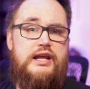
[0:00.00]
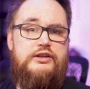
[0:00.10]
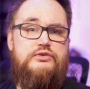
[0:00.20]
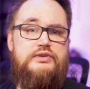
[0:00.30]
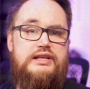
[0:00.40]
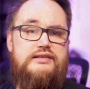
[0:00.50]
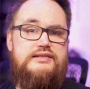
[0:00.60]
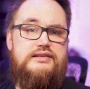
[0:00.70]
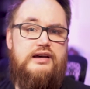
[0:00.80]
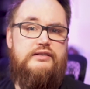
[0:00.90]
and you'll need to
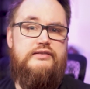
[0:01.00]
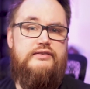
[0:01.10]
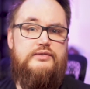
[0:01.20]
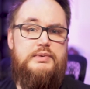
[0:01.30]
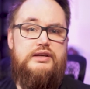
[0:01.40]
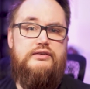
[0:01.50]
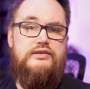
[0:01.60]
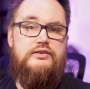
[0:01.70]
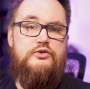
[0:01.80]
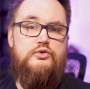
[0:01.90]
solder the speaker
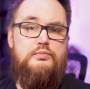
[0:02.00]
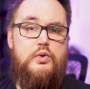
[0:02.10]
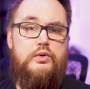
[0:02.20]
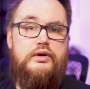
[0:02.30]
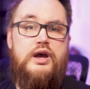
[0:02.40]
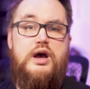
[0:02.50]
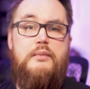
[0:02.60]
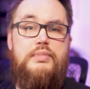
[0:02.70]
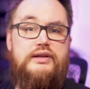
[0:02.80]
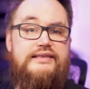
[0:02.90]
to the new board,
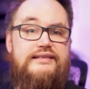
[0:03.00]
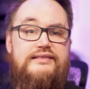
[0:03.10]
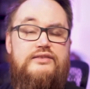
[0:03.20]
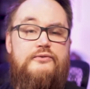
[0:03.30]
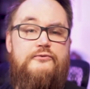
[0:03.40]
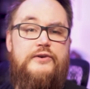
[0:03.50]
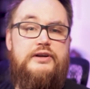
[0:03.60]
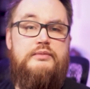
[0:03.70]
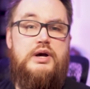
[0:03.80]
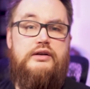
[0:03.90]
but this is a
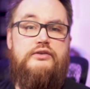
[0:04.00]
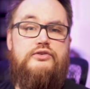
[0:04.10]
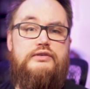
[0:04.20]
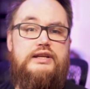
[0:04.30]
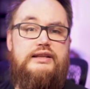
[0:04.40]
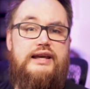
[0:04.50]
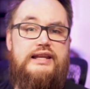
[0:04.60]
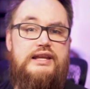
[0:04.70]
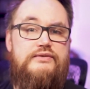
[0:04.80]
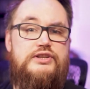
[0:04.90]
very modern screen that
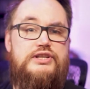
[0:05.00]
even